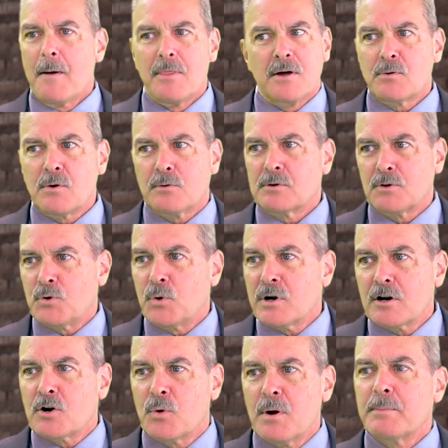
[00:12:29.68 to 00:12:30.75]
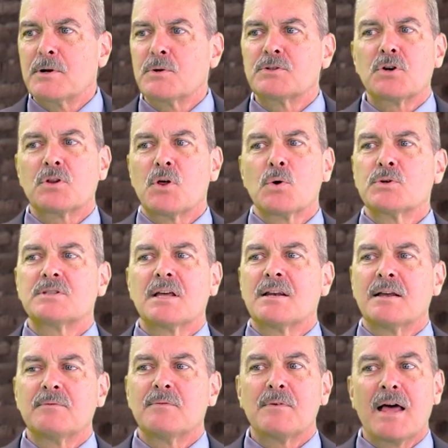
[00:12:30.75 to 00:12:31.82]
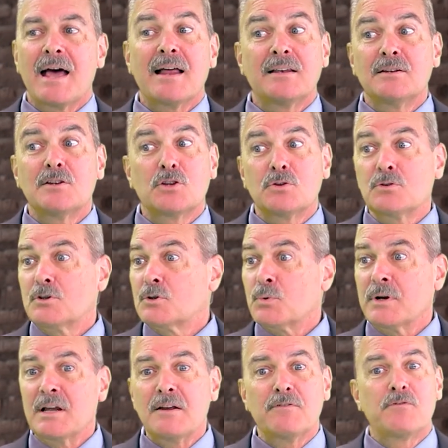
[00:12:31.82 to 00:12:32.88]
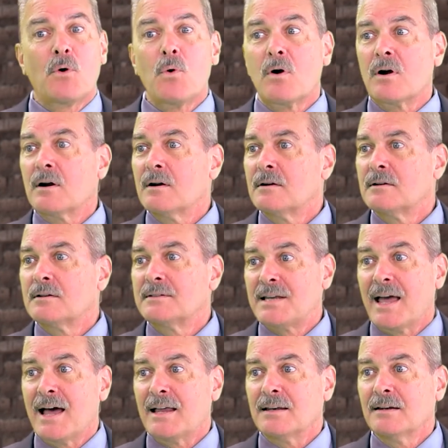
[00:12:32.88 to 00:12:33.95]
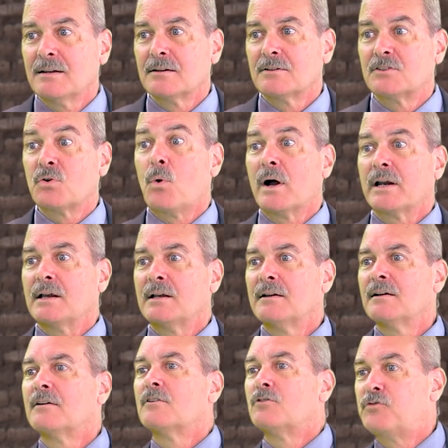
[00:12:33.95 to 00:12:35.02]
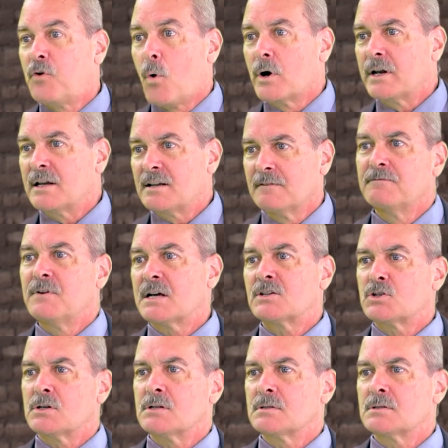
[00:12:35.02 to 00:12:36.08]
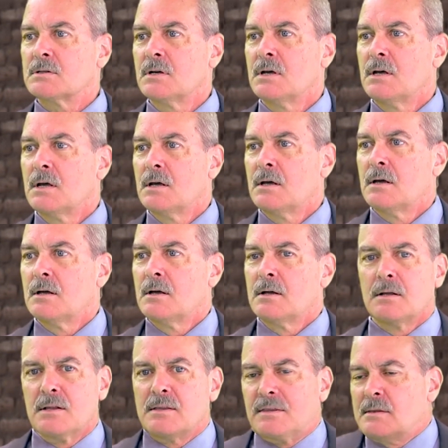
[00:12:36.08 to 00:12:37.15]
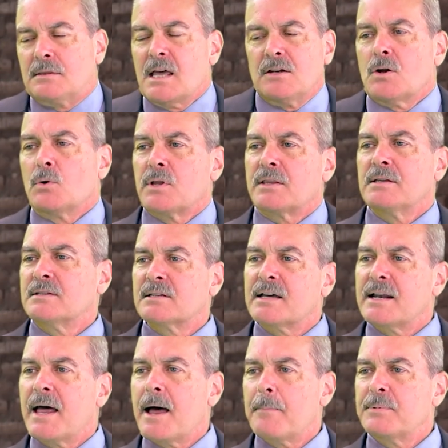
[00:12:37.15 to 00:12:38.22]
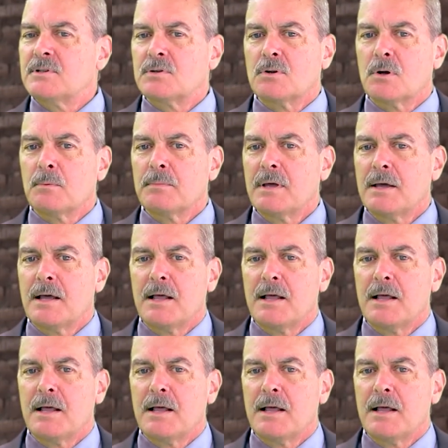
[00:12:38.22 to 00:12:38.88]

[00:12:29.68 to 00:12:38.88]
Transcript: The career criminals are those that had 3, 4, 10, 20, 40 convictions. They know nothing's going to happen to them.